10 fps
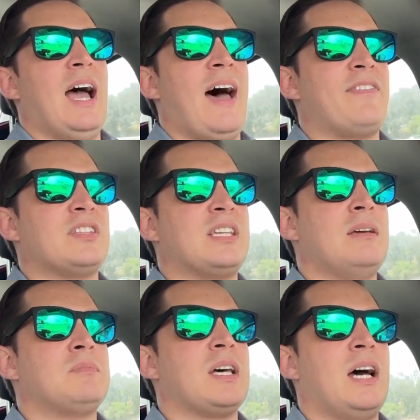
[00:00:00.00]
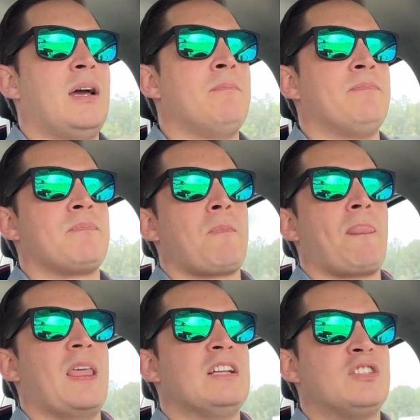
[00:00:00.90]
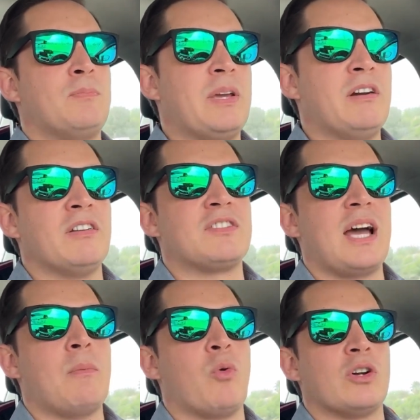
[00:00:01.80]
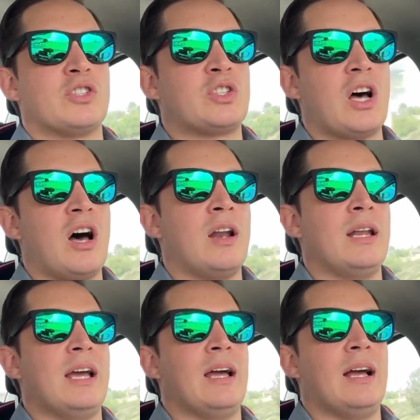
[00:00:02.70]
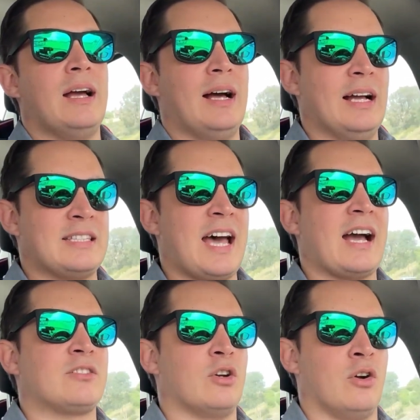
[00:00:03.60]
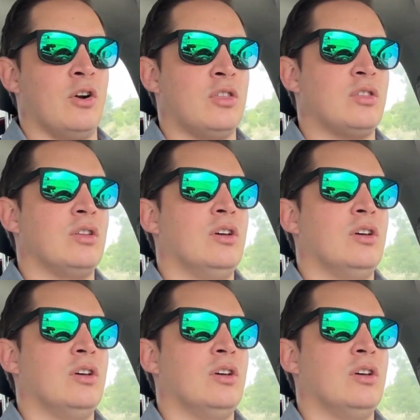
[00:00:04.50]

At the same time, it's the period of time where Zod attacks Earth,